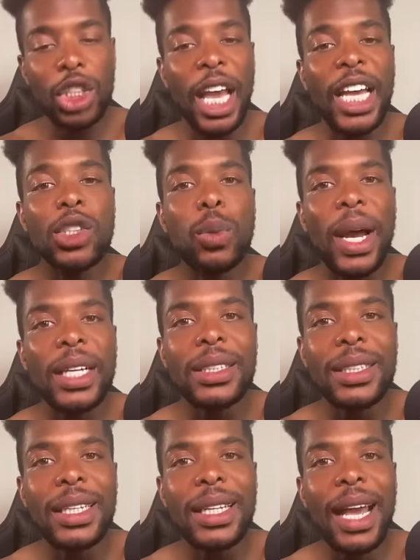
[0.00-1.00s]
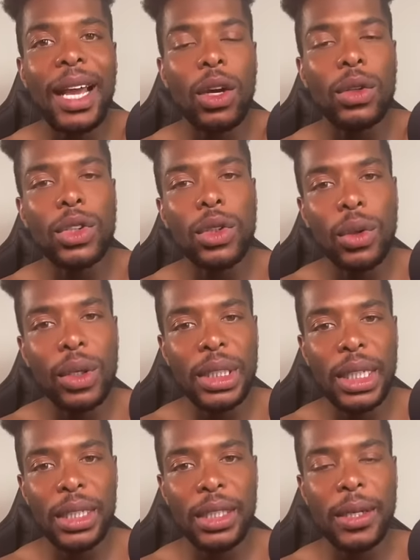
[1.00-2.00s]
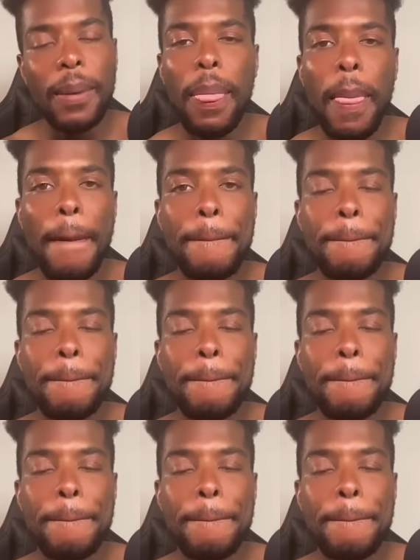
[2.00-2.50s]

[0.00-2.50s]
That's why she did not go to orientation.